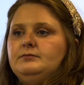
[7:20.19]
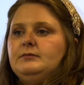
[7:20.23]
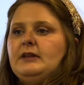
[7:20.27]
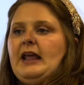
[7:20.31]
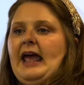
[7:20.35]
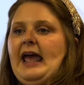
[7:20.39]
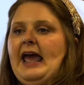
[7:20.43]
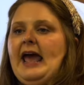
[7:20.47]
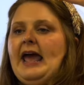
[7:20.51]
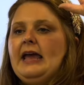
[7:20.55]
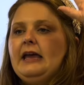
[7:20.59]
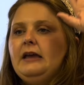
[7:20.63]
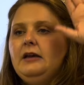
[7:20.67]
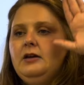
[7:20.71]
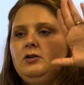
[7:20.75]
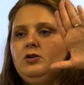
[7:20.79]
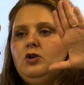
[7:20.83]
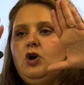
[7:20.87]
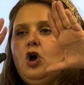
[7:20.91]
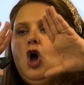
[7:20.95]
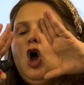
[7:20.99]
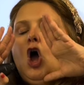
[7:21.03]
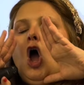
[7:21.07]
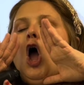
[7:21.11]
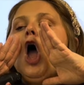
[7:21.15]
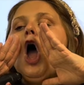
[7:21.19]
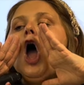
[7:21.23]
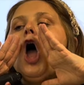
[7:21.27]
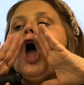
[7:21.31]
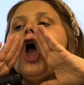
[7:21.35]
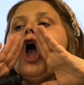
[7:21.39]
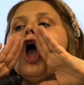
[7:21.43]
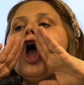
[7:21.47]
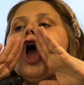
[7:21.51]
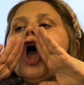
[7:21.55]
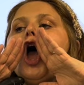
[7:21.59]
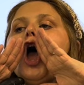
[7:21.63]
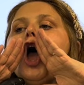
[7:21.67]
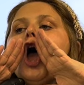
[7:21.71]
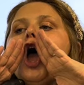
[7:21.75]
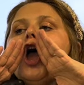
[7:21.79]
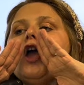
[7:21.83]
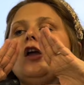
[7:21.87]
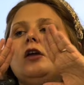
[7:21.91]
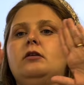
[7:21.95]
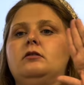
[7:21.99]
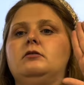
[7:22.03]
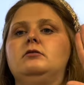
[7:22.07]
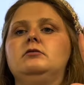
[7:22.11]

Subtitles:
Hey. Hey.